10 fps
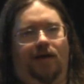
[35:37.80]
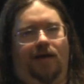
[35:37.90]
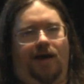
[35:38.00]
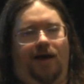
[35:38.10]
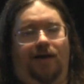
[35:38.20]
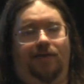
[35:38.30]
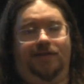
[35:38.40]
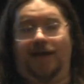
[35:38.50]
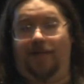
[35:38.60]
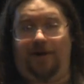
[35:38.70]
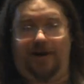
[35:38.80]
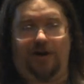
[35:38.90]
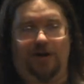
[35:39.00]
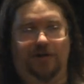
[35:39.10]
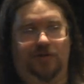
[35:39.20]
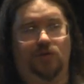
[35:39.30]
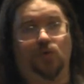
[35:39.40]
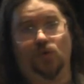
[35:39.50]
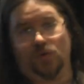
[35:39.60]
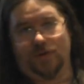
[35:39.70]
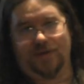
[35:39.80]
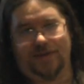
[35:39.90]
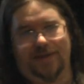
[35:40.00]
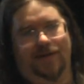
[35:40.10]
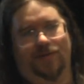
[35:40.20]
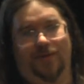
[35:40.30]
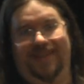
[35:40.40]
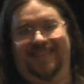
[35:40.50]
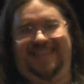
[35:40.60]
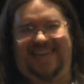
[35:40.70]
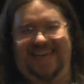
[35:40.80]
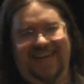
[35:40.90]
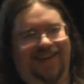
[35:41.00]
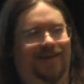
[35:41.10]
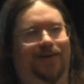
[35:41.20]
this library called Tools with a Z,